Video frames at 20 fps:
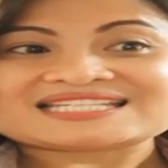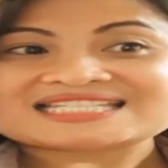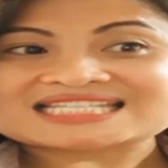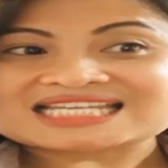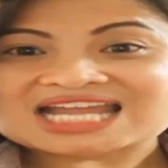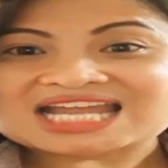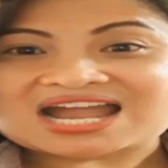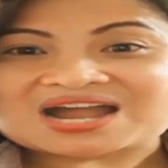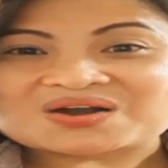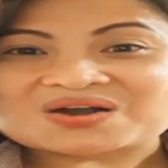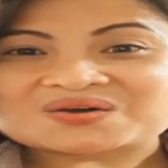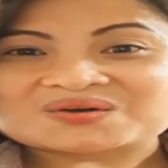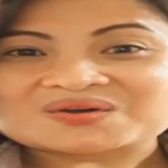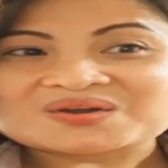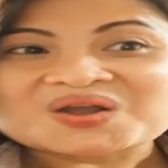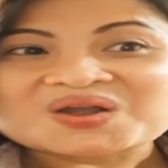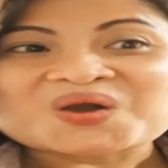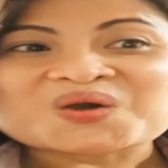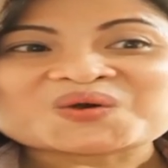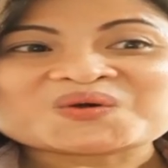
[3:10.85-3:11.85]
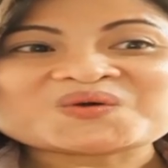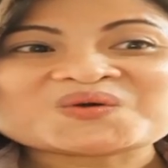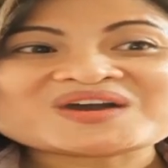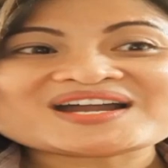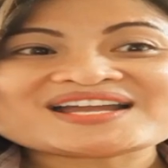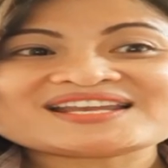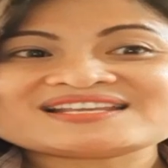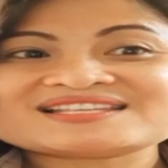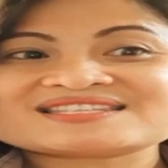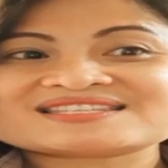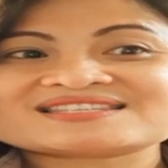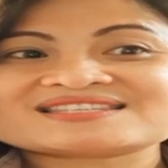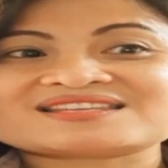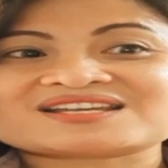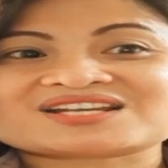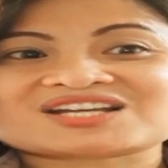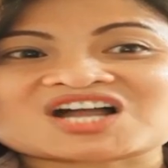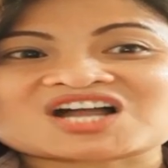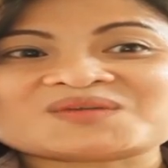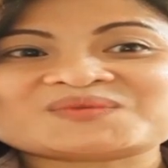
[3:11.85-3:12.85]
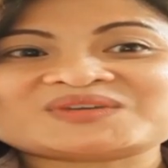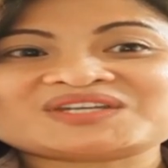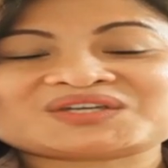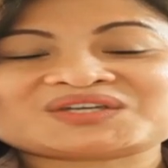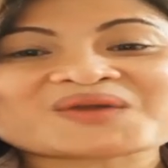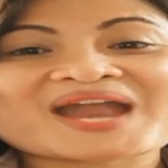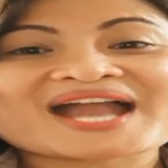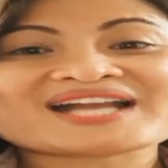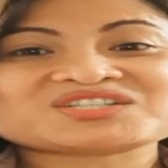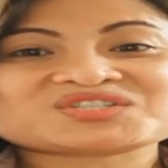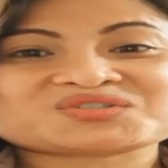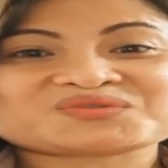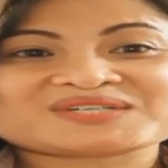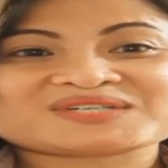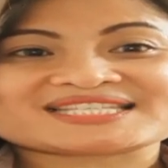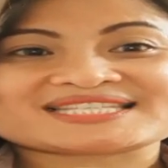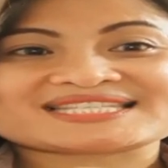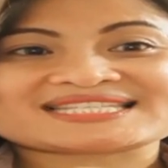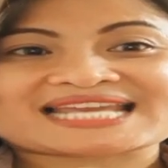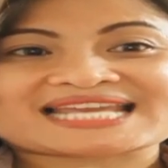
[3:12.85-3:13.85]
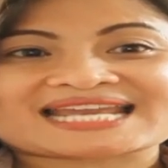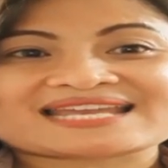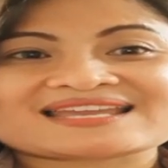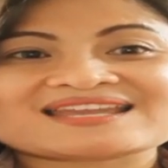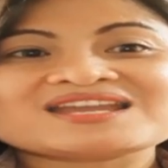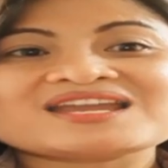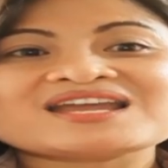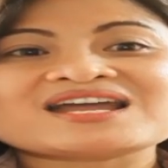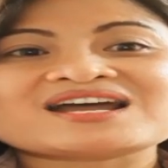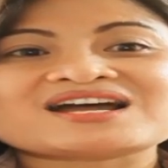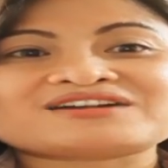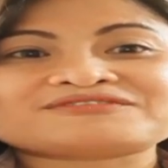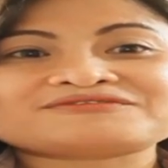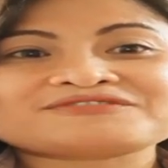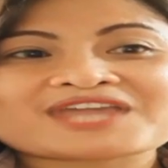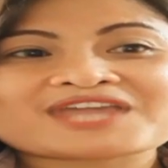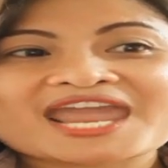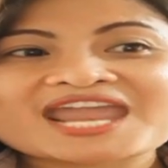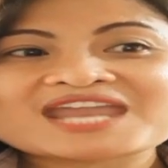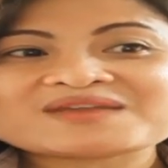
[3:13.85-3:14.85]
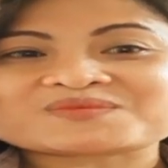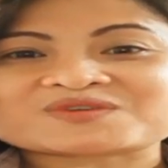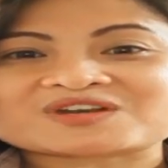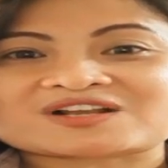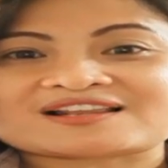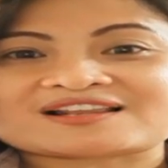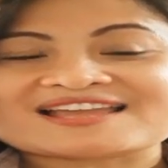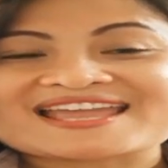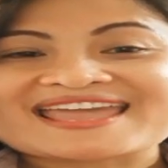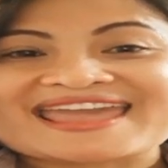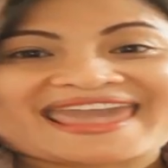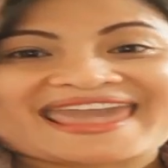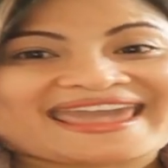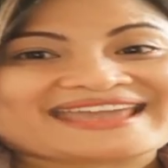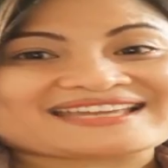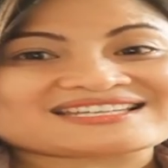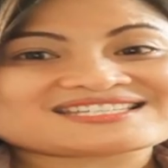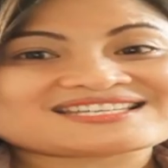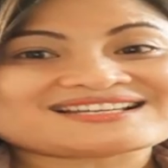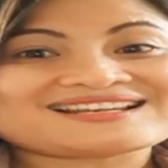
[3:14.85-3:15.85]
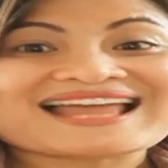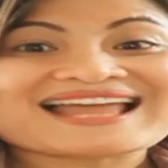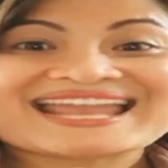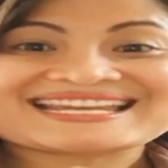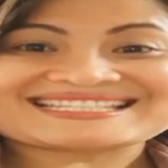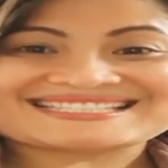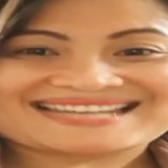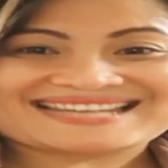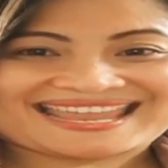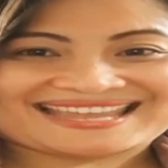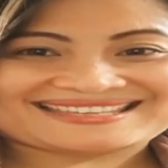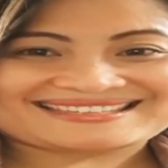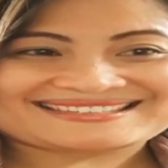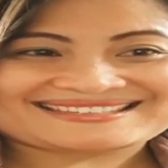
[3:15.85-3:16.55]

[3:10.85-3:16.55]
Now, what is the common characteristic of Gabrielle and the lightning?